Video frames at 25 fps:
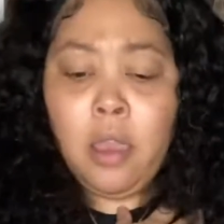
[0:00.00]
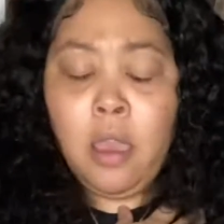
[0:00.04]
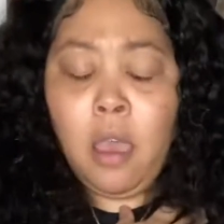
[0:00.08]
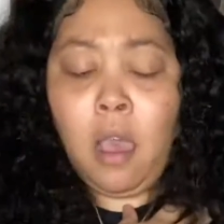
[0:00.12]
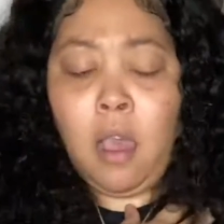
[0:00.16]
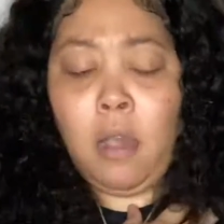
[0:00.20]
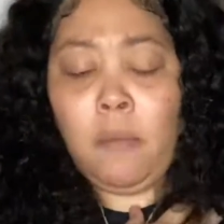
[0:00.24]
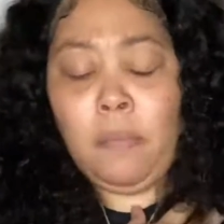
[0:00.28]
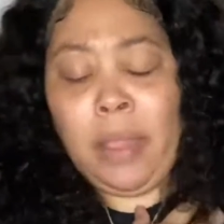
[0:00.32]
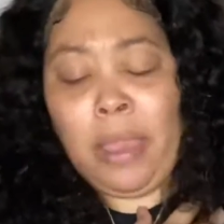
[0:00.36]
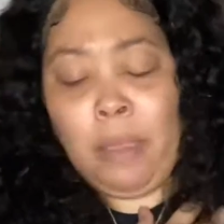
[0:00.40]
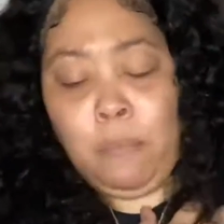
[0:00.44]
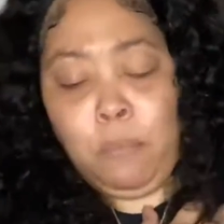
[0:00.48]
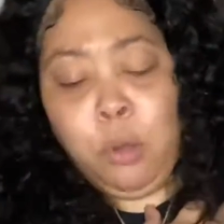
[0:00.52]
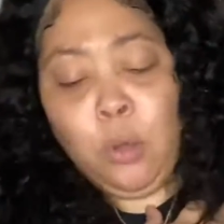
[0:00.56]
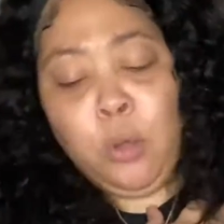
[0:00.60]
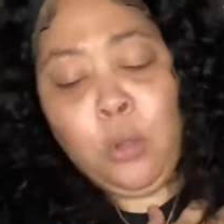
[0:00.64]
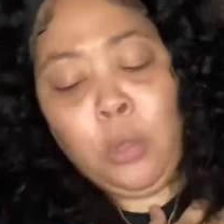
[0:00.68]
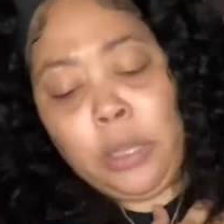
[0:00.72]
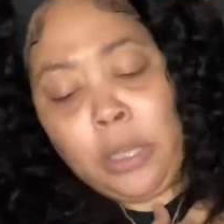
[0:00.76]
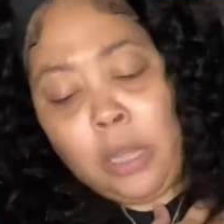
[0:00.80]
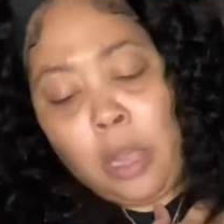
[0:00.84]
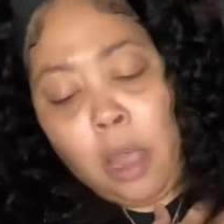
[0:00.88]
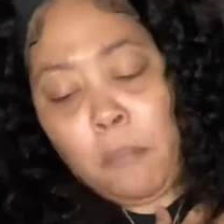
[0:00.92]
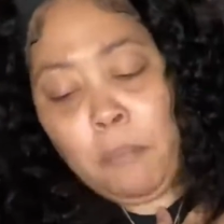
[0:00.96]
like
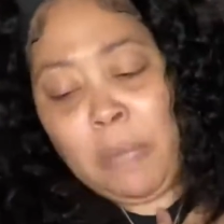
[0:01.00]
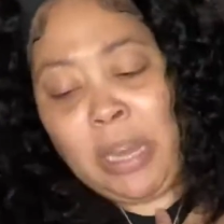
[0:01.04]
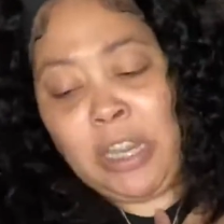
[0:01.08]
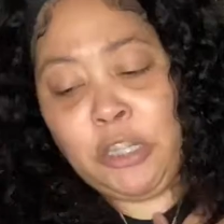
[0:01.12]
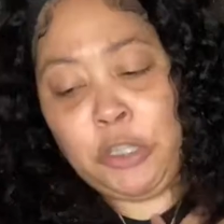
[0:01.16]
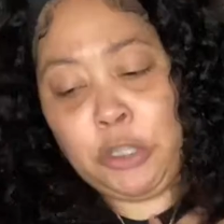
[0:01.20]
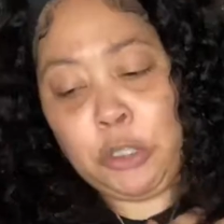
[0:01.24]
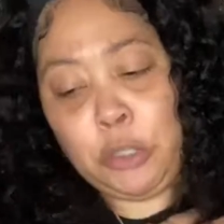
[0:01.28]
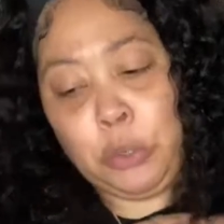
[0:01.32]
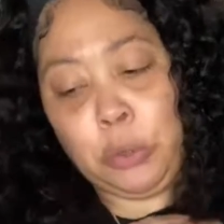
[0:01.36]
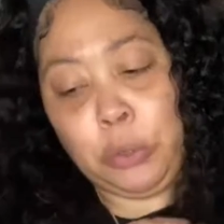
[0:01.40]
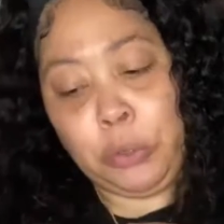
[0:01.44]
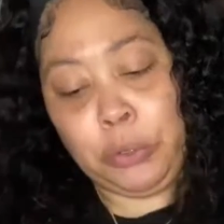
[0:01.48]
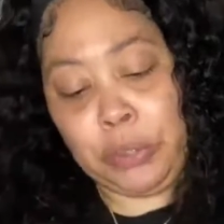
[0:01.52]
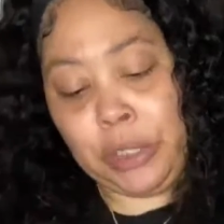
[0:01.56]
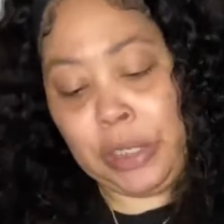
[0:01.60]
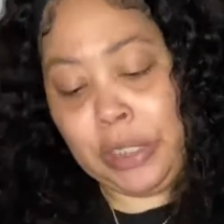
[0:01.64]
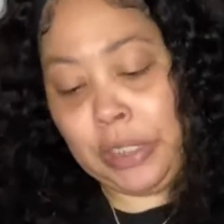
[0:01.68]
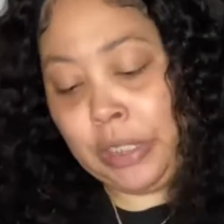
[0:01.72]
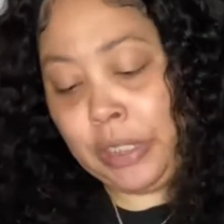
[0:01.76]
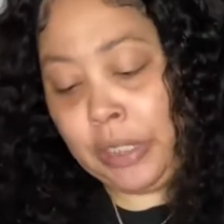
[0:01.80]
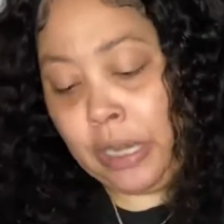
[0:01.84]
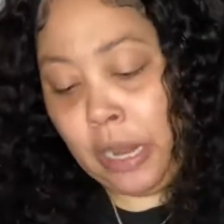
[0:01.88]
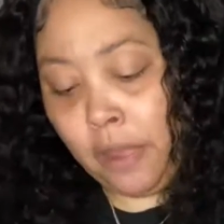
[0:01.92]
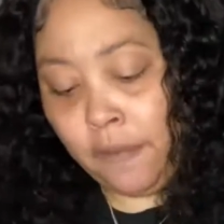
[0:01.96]
pulling on my shoulder and
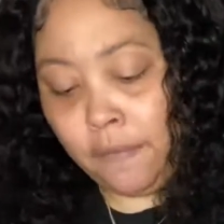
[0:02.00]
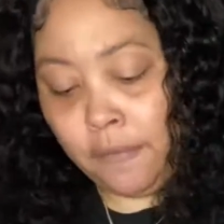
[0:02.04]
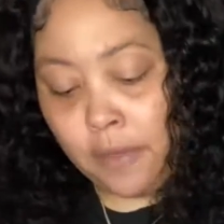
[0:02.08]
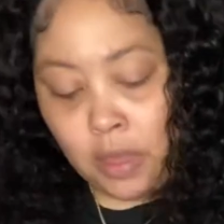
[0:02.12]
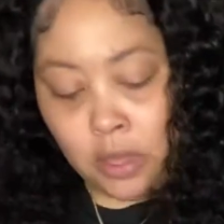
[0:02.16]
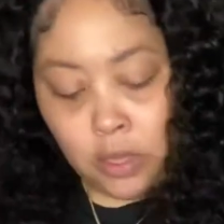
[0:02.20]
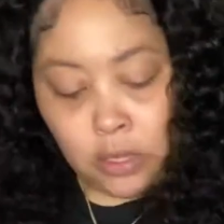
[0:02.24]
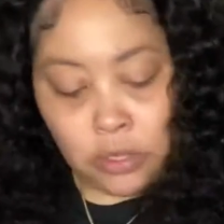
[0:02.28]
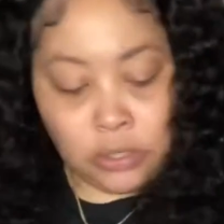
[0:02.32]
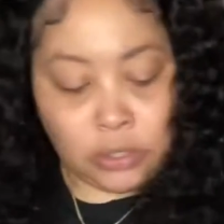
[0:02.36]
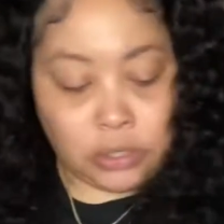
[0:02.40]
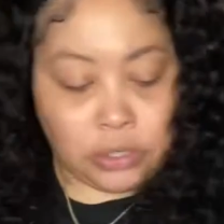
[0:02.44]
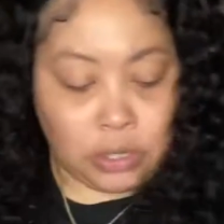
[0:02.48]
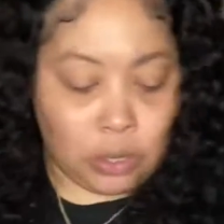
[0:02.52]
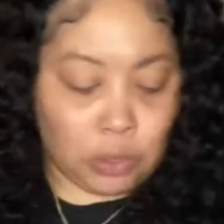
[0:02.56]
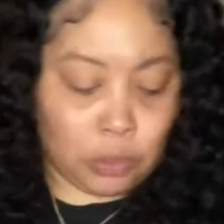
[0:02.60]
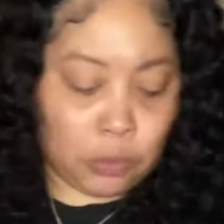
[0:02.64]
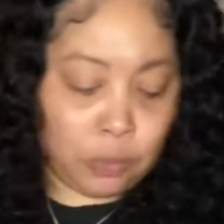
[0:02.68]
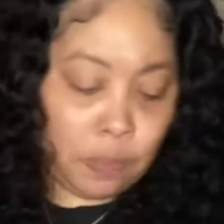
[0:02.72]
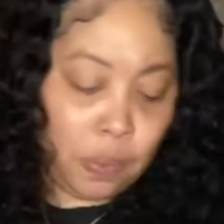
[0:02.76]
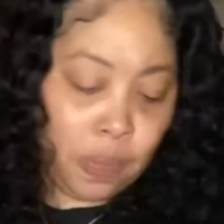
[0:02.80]
stuff. So